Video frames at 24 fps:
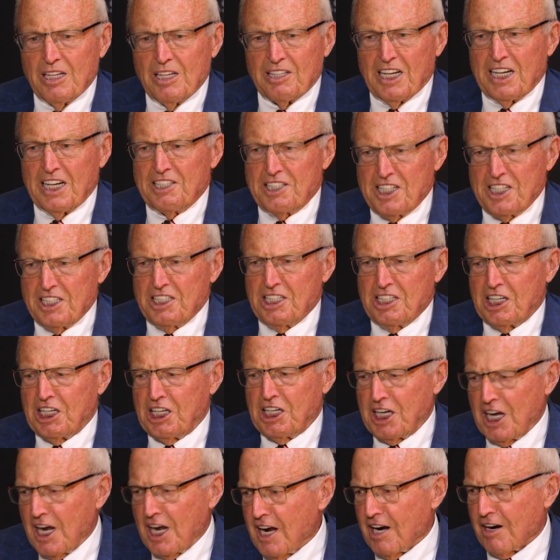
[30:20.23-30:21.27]
They didn't
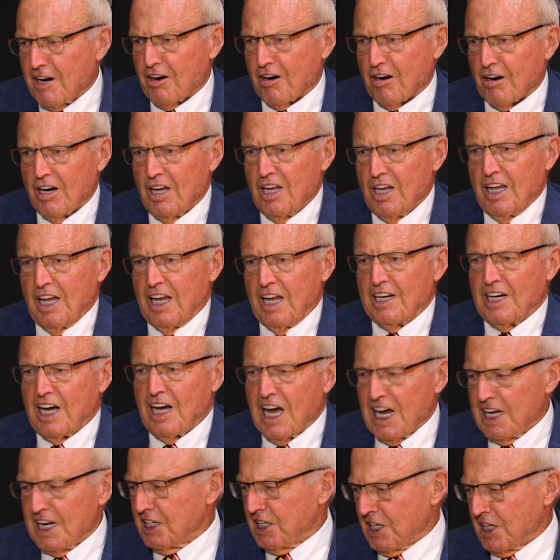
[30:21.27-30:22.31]
care, and
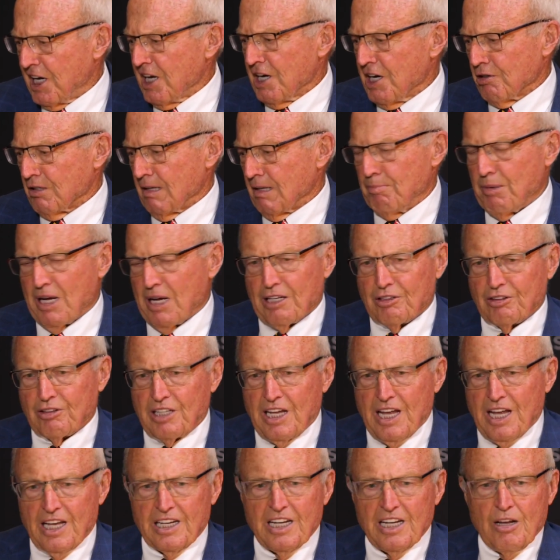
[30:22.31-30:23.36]
I care about
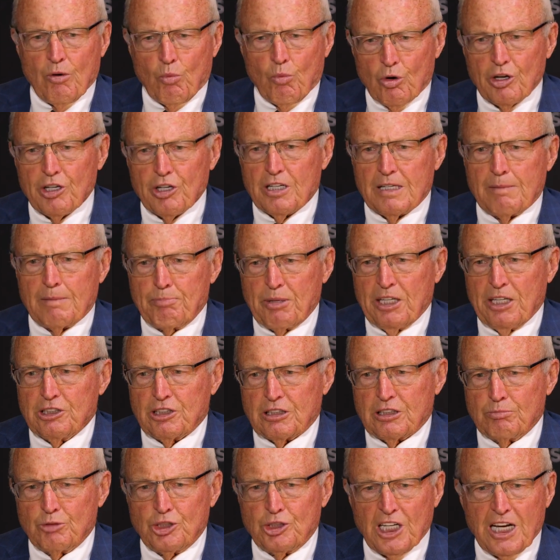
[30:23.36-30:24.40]
that. We're going to bring
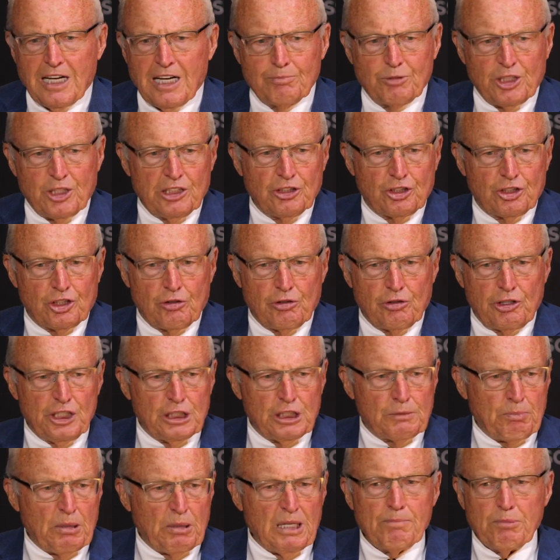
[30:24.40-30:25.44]
some jobs in so these
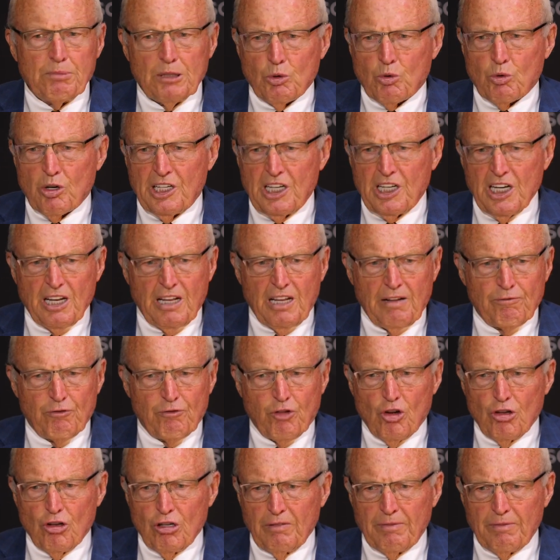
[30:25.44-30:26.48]
people who are getting
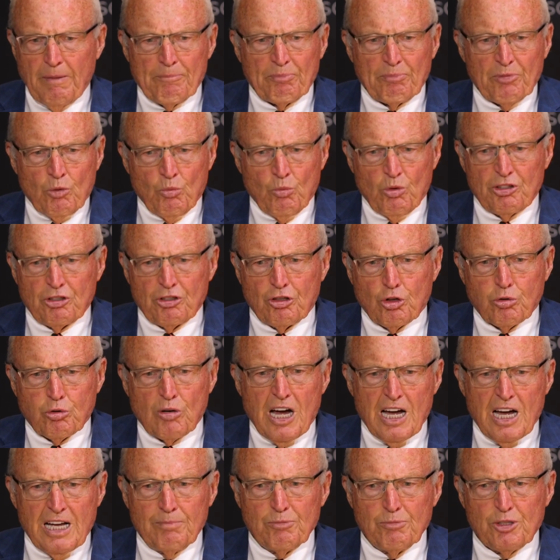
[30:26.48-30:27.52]
involved with
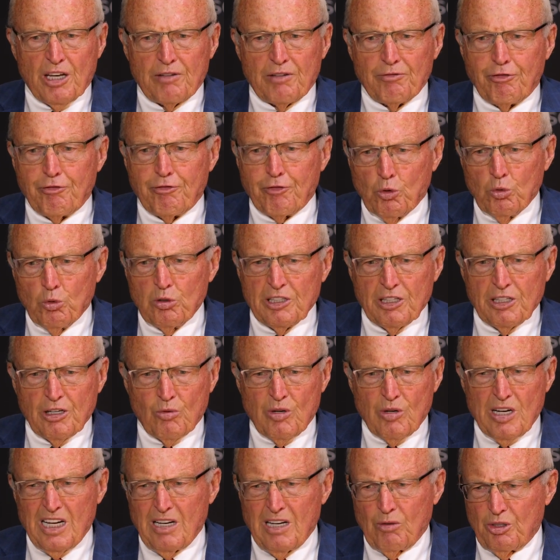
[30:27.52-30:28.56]
crimes and fooling
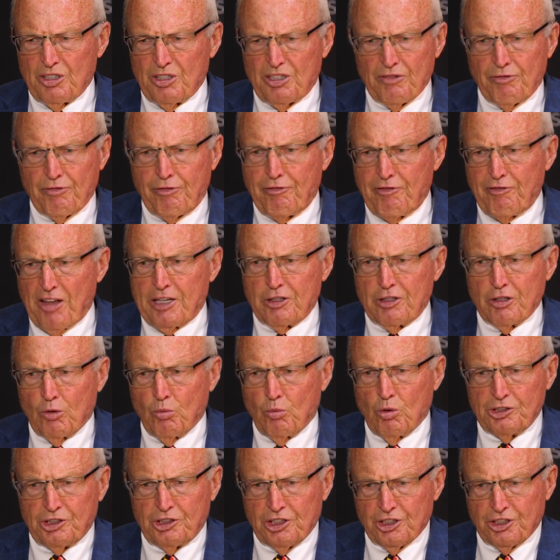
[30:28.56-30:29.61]
around with the fentanyl,
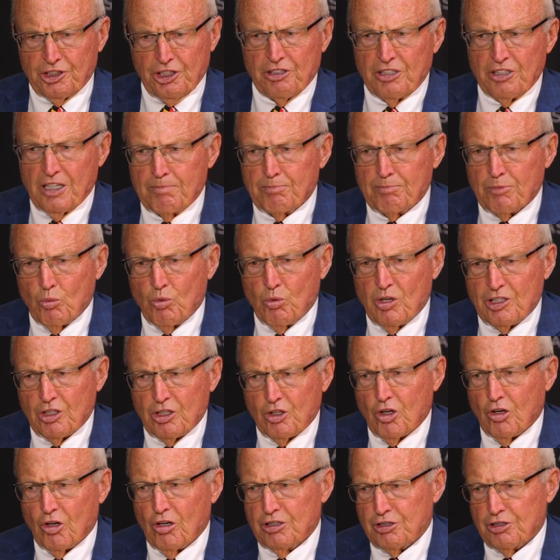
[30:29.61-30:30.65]
which is the #1
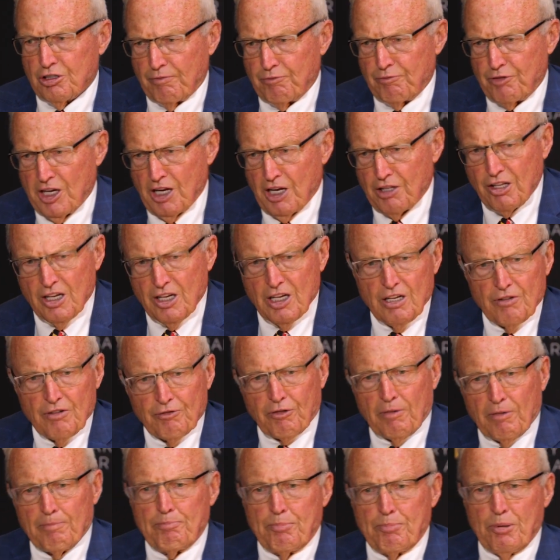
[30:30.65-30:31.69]
cause of death
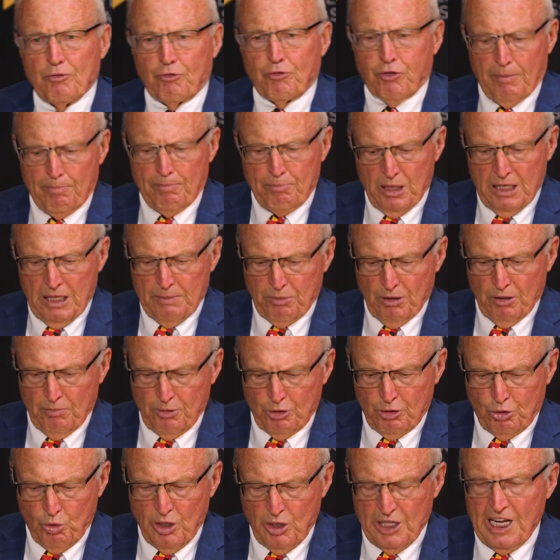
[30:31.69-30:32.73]
for people
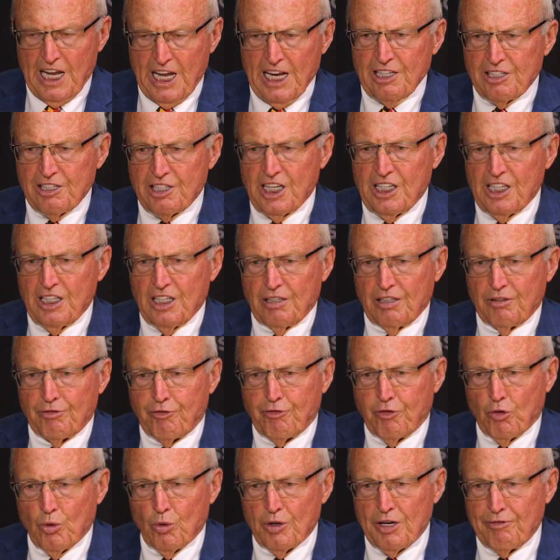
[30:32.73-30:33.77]
between 18 and
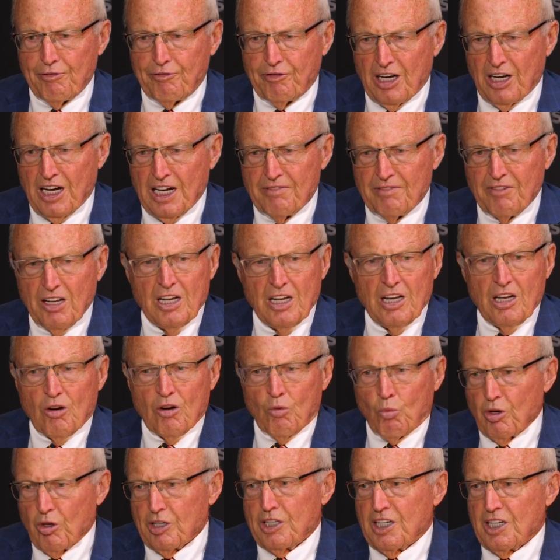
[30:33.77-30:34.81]
45,
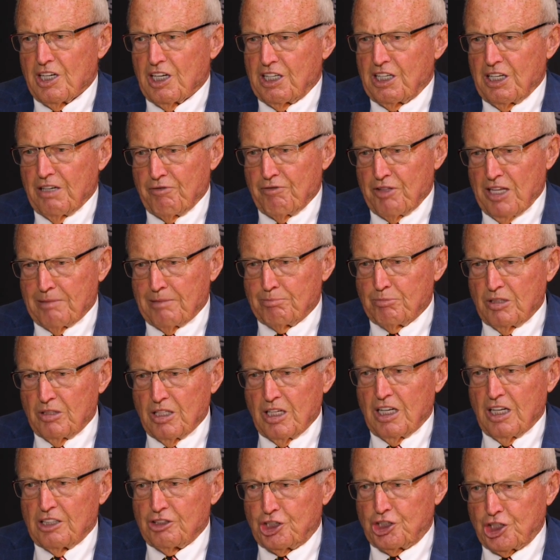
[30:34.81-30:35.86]
we're going to give them
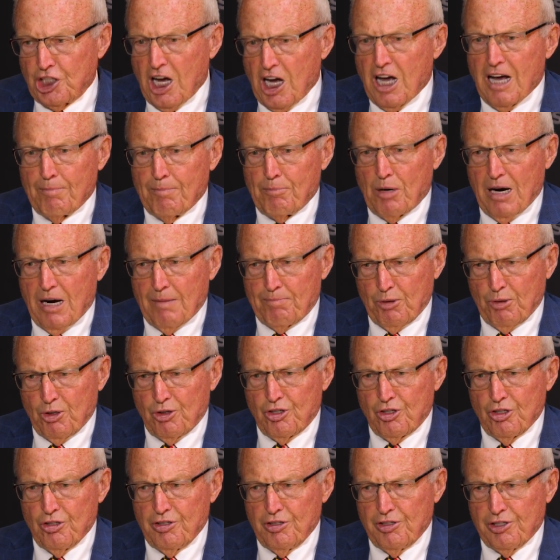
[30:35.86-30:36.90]
job
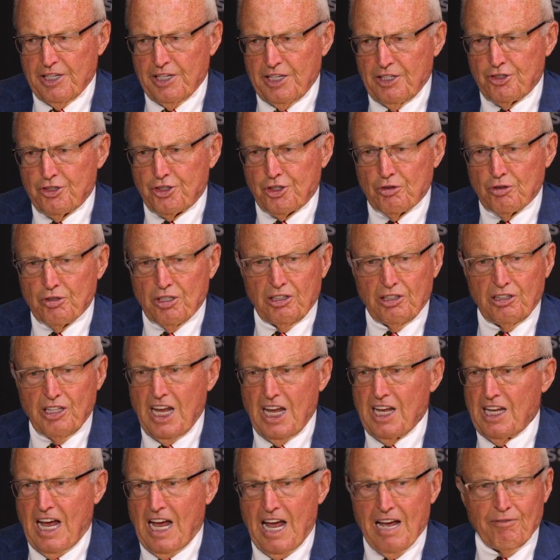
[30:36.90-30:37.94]
opportunities so that
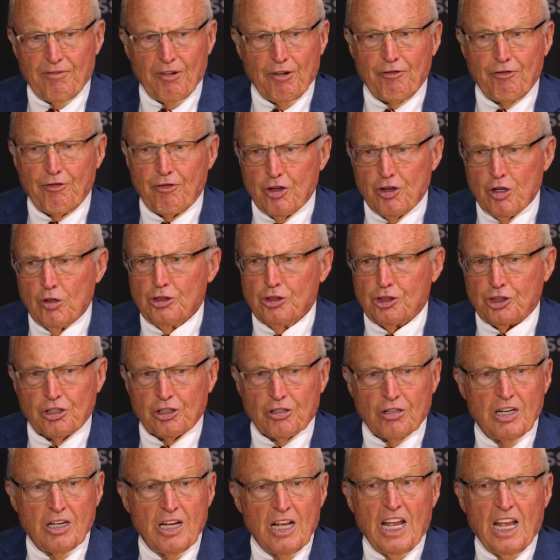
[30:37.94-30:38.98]
they have a
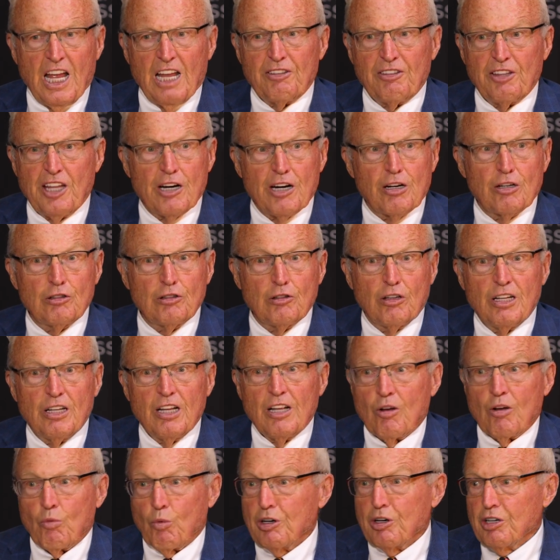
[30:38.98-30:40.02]
future, and
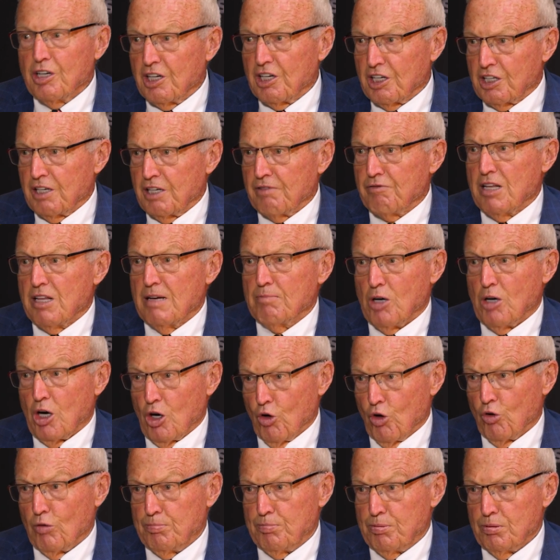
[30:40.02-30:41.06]
we're going to give them
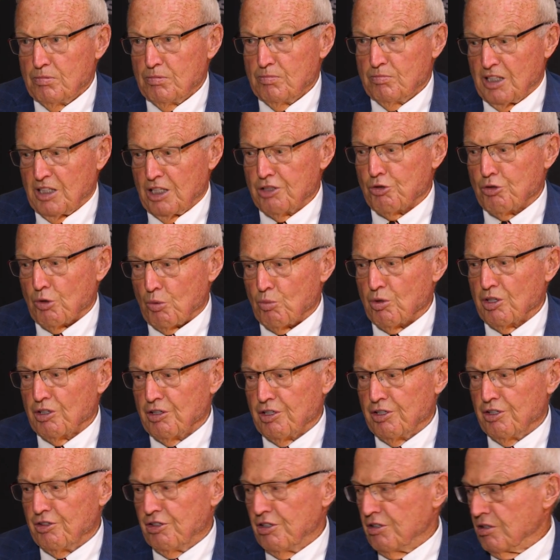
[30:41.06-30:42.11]
hope. That's what we're going
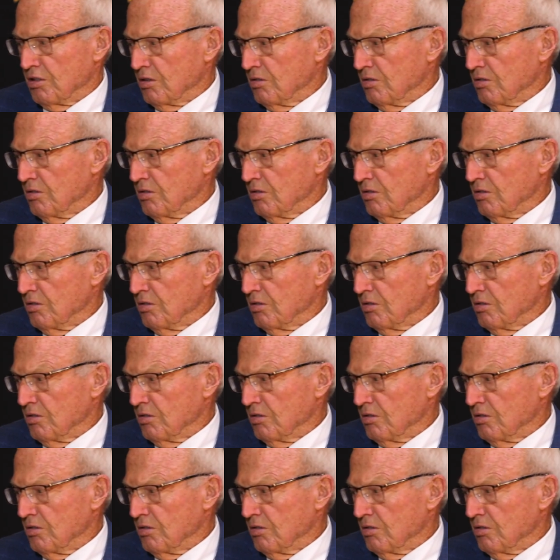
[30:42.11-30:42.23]
to do.